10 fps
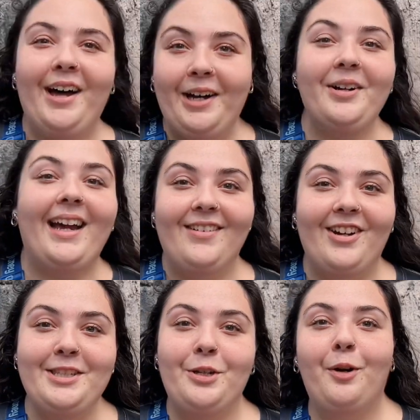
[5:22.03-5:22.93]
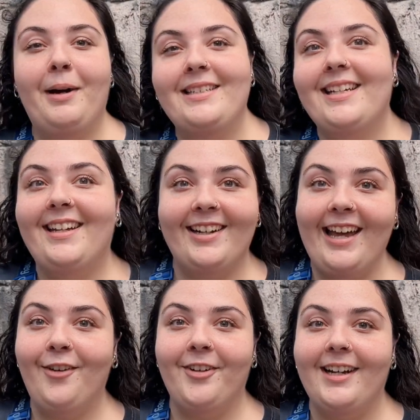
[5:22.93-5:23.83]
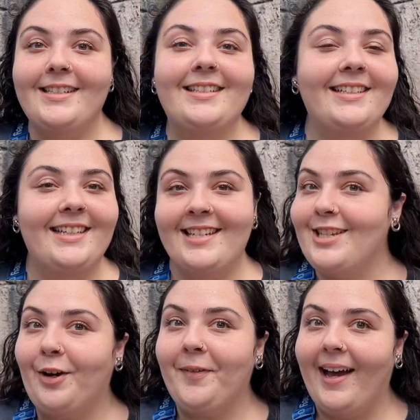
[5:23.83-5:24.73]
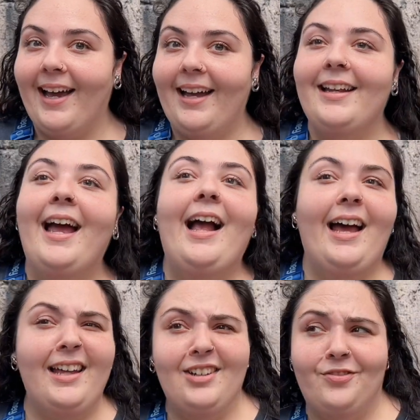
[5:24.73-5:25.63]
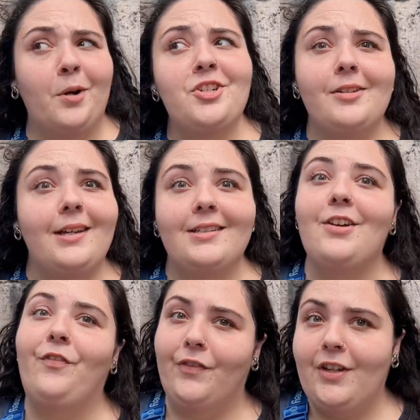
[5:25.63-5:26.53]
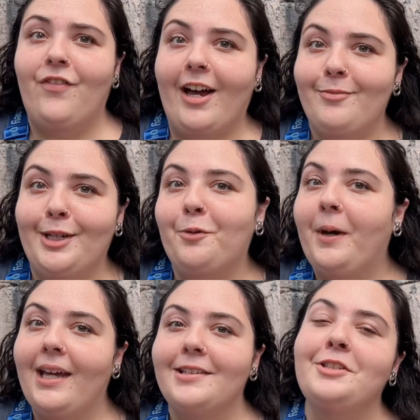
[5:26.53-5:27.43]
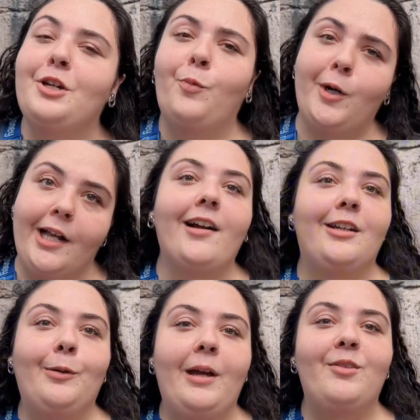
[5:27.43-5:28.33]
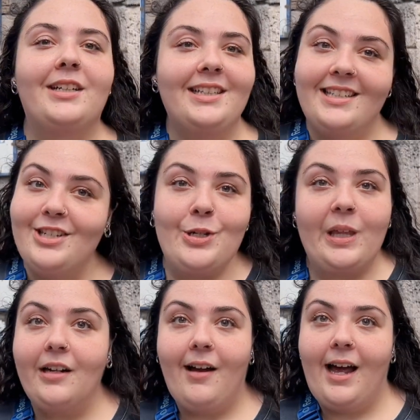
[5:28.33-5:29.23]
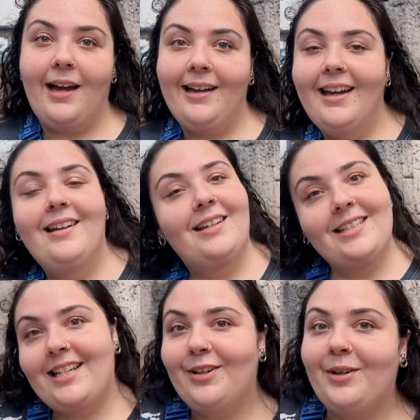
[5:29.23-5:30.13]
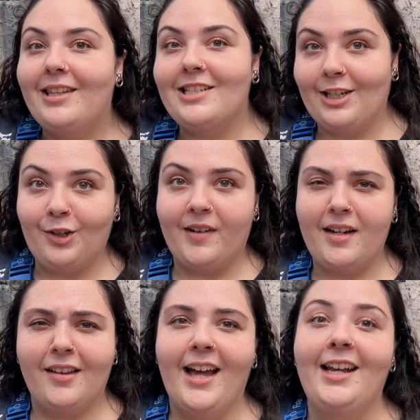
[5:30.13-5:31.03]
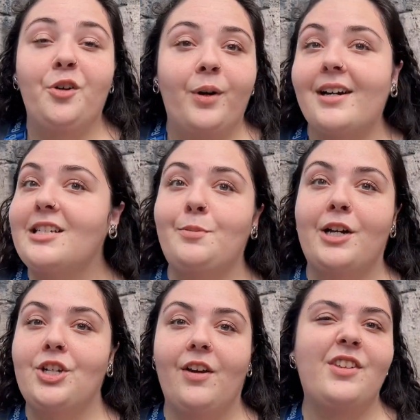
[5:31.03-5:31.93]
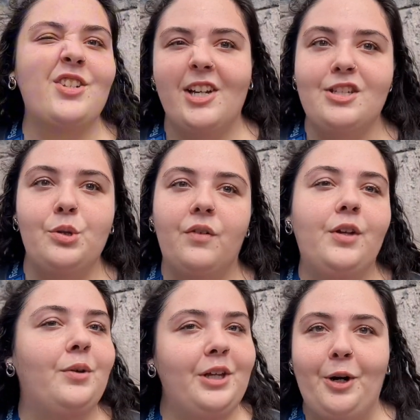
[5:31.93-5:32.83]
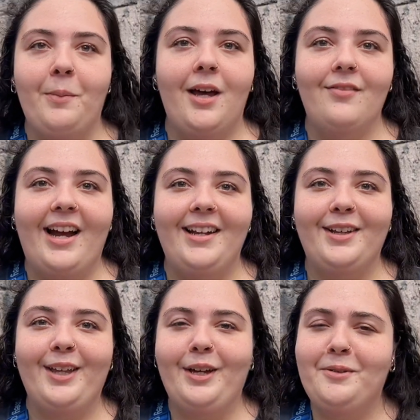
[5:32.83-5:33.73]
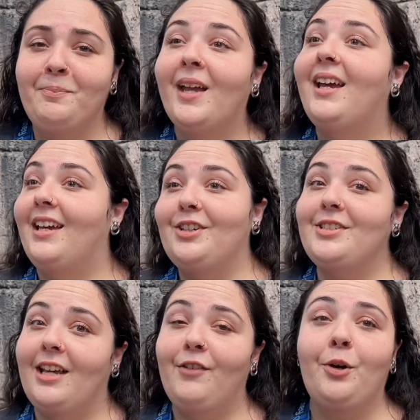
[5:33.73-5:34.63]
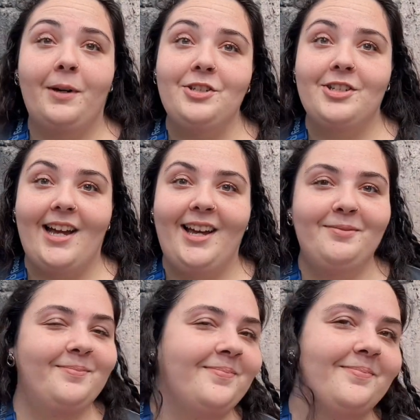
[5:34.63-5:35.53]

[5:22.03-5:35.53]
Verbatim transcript: Okay friends, so we're about to get on Everest. This is our ride and unfortunately it is a 55 minute wait so we're not going to wait. We're going to teach you a little hack and two in the single rider line. It works especially if there's only two of you. You don't mind riding alone. It'll save you a bunch of time.